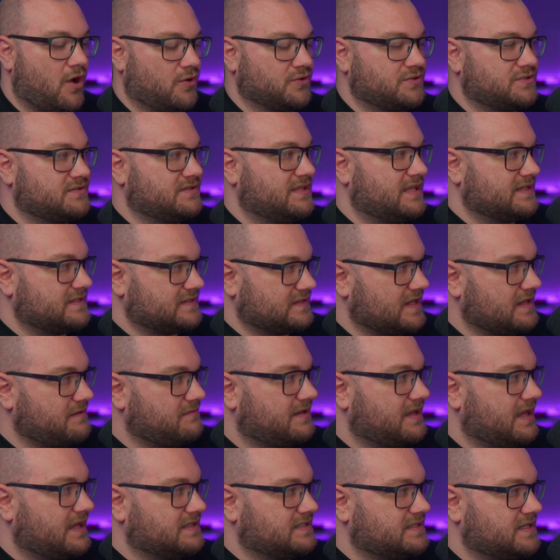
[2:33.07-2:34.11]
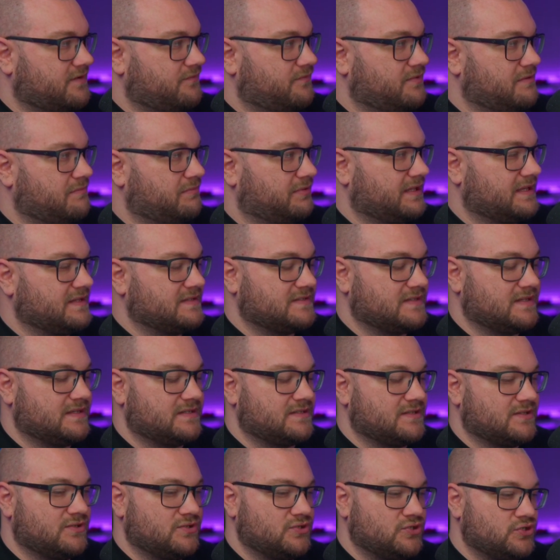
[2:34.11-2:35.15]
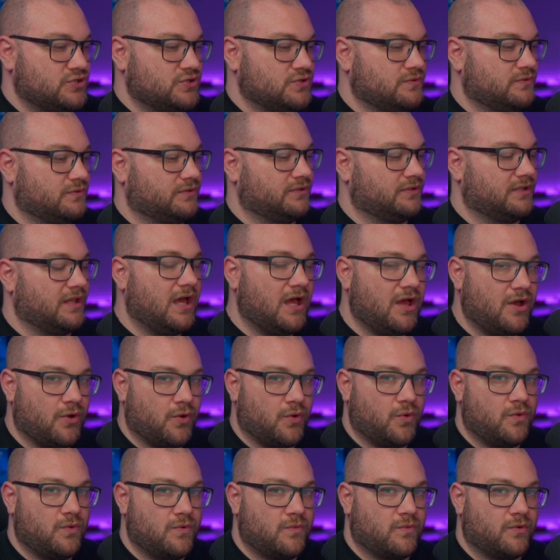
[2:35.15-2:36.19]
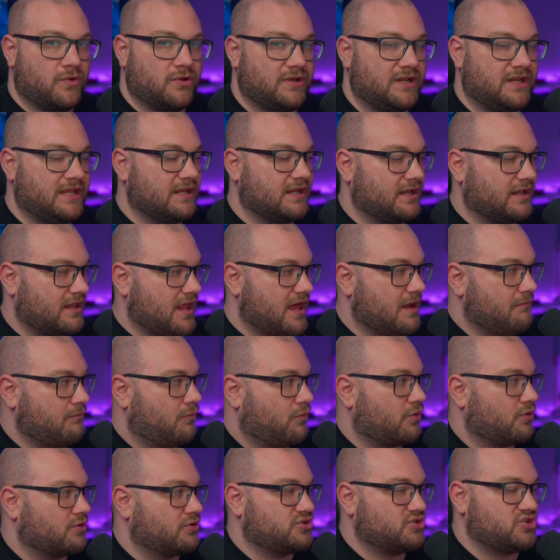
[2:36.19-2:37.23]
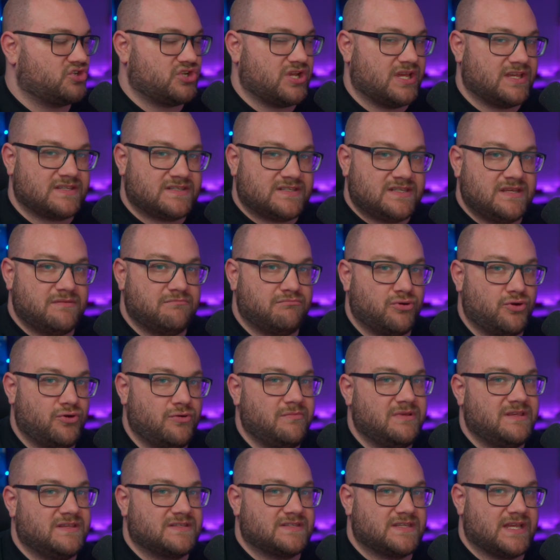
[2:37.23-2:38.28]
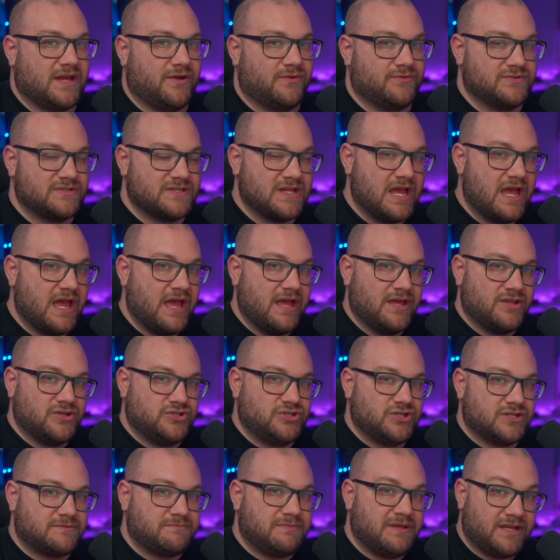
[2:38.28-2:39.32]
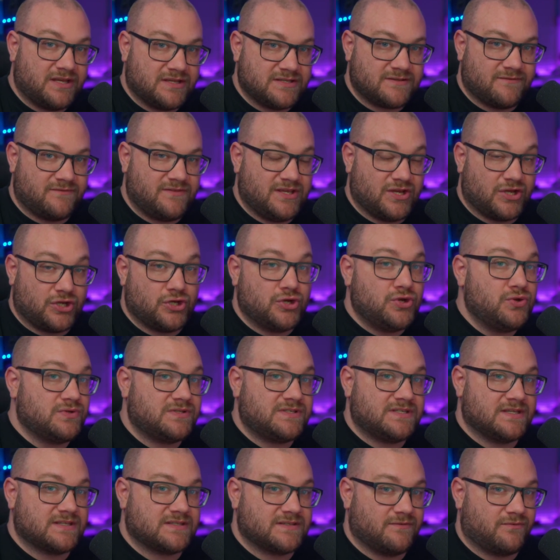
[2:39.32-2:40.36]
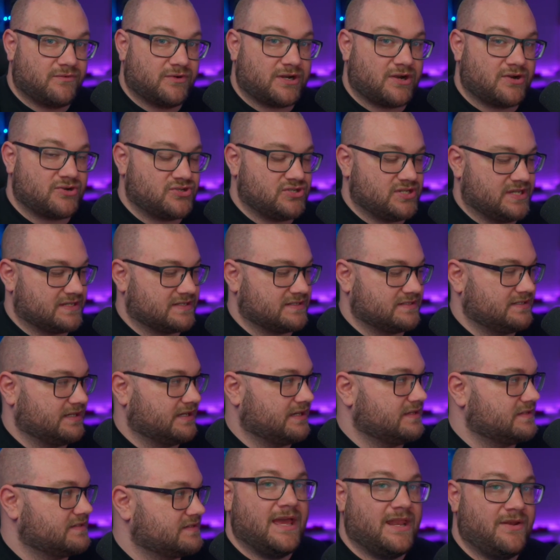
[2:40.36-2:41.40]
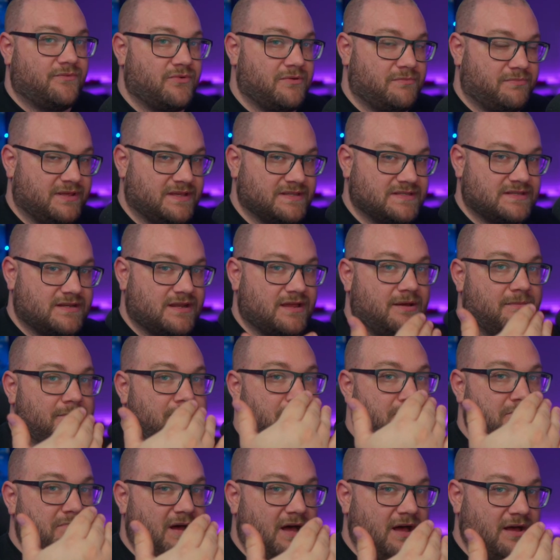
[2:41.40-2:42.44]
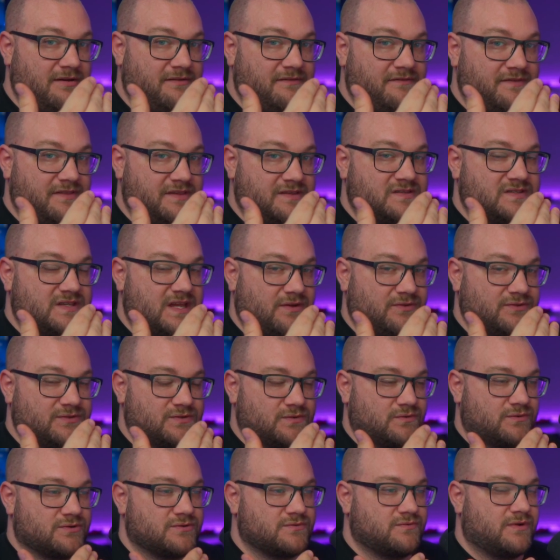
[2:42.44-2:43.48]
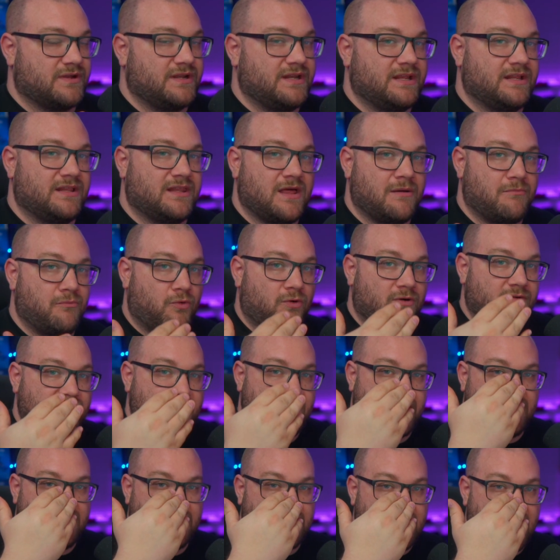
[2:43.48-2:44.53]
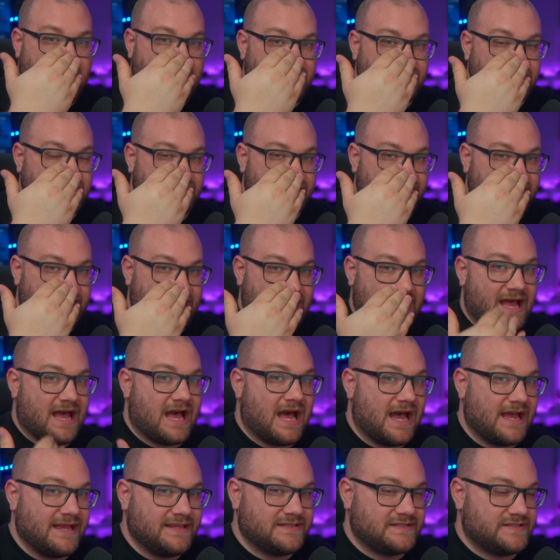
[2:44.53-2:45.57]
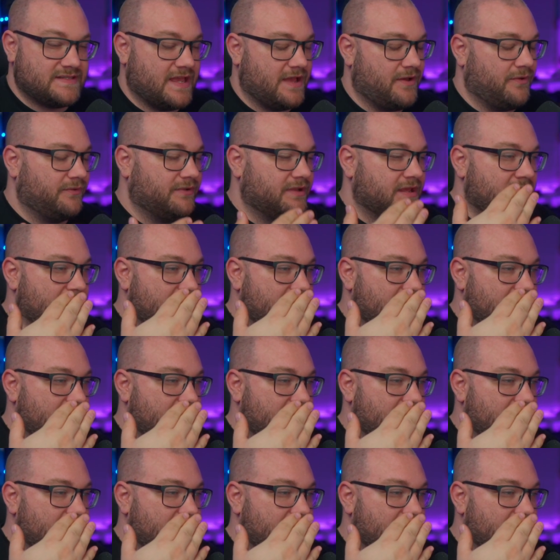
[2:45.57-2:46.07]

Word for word: Also in that same case, if we place it too low, we're going to get a lot more chesty, boomy sounds just because of the acoustics of what our chest does. And if we place it above the sound source, we're going to get a lot more of that nasally high sound